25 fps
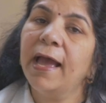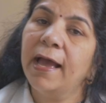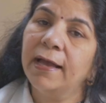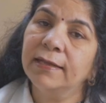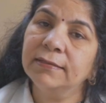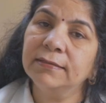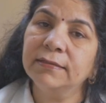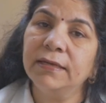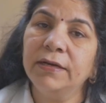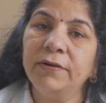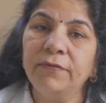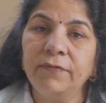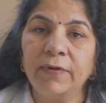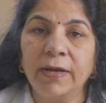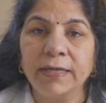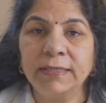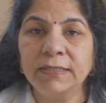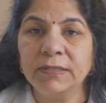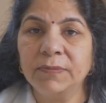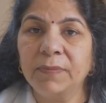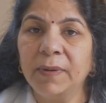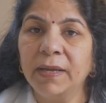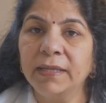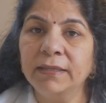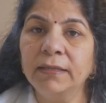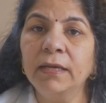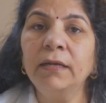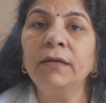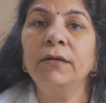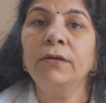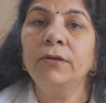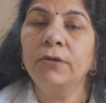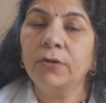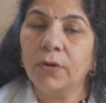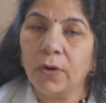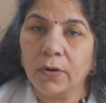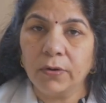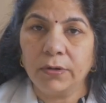as advised by the
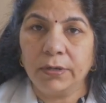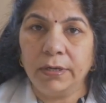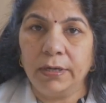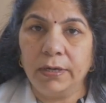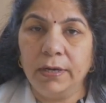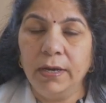doctor.